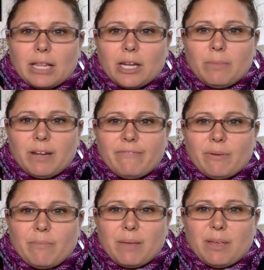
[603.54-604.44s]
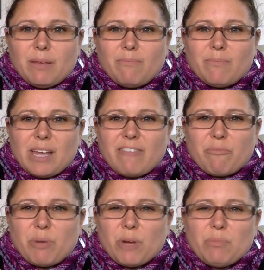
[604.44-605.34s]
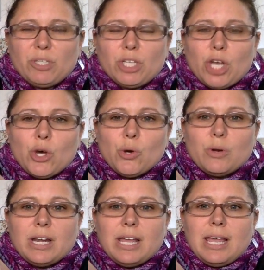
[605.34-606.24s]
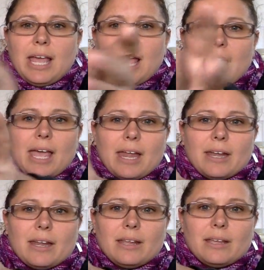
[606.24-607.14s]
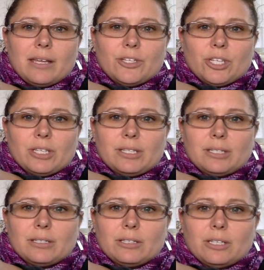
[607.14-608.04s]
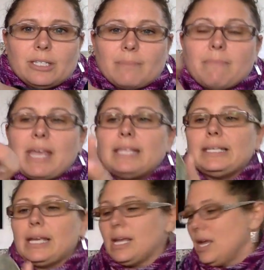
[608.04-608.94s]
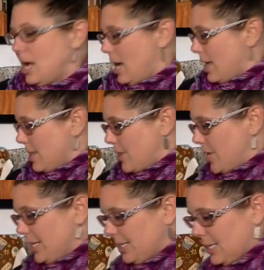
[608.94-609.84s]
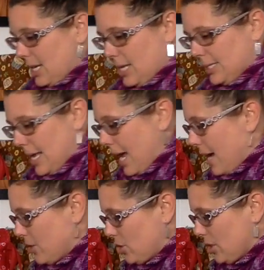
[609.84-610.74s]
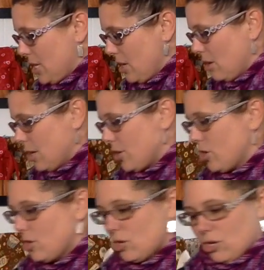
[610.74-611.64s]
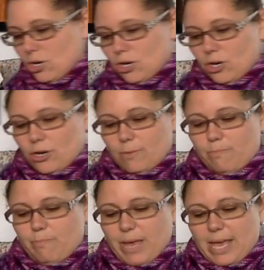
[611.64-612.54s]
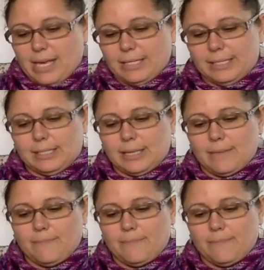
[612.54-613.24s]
a little bit of a maybe kind of purple tone, and it just looks amazing. This is actually on her base,